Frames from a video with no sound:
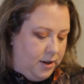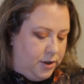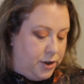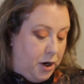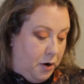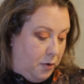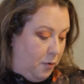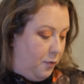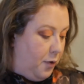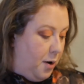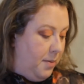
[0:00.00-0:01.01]
So
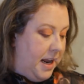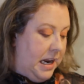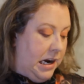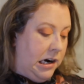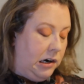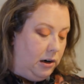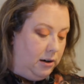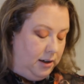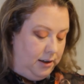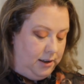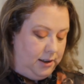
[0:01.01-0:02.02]
from
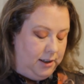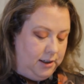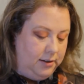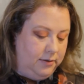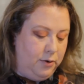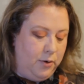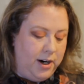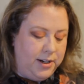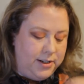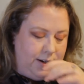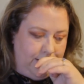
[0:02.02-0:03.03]
here, we're
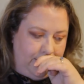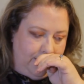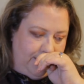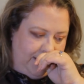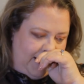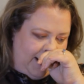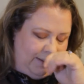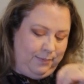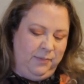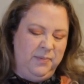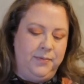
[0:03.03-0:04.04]
going to
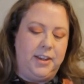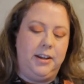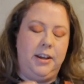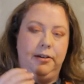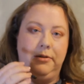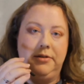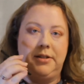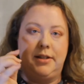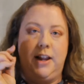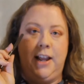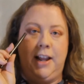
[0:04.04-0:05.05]

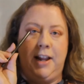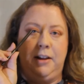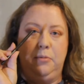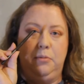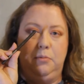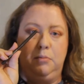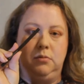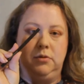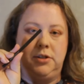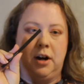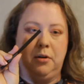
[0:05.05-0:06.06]
use a
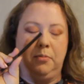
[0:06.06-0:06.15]
dark